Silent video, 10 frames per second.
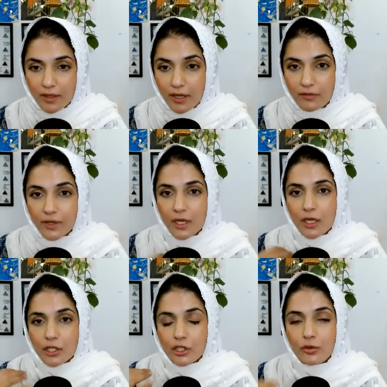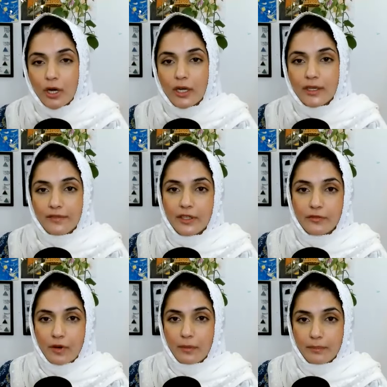self. You are living
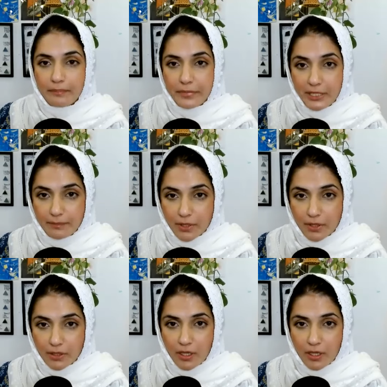for people.